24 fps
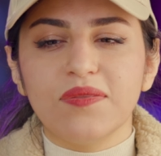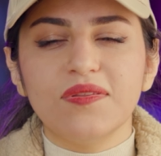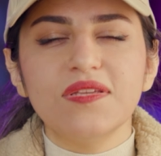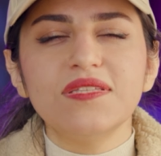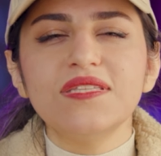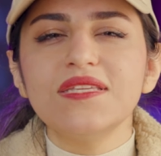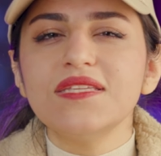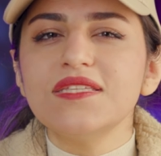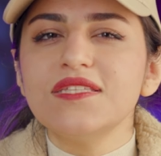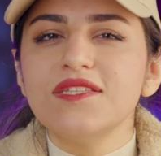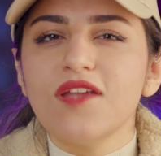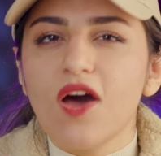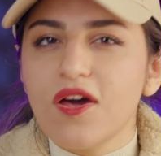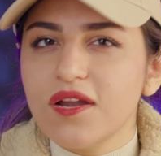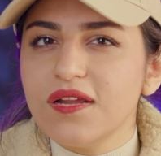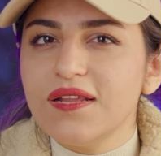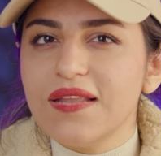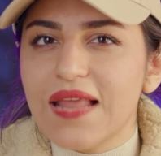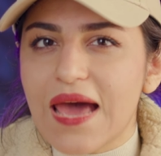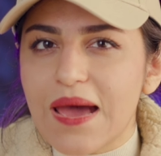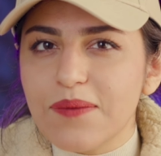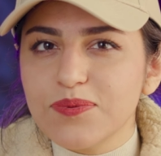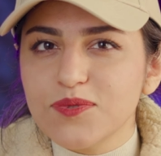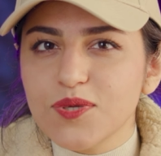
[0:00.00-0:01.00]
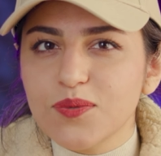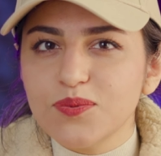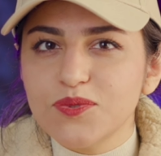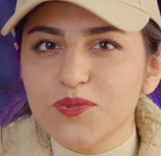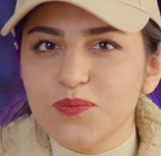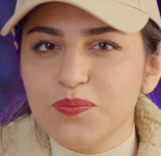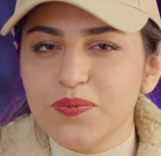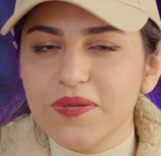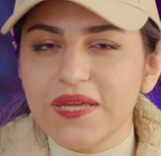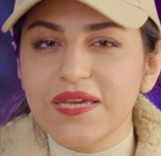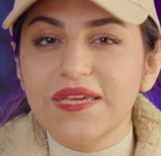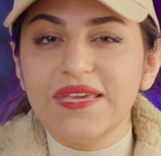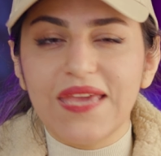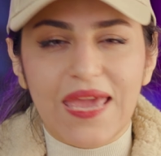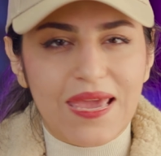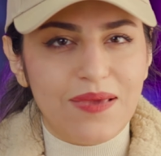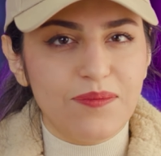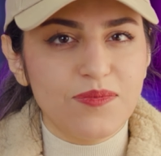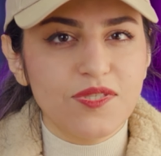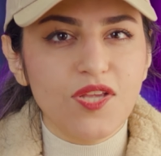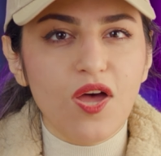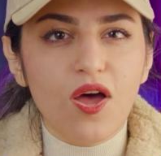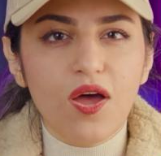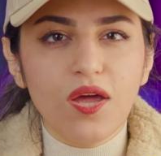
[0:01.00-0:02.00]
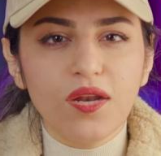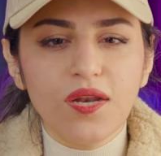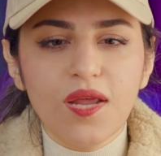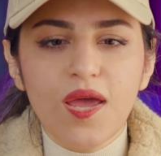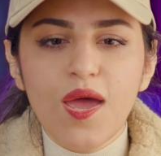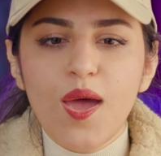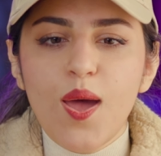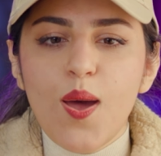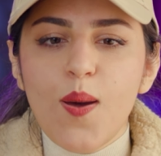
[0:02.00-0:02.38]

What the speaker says: This is not a laptop to play games on,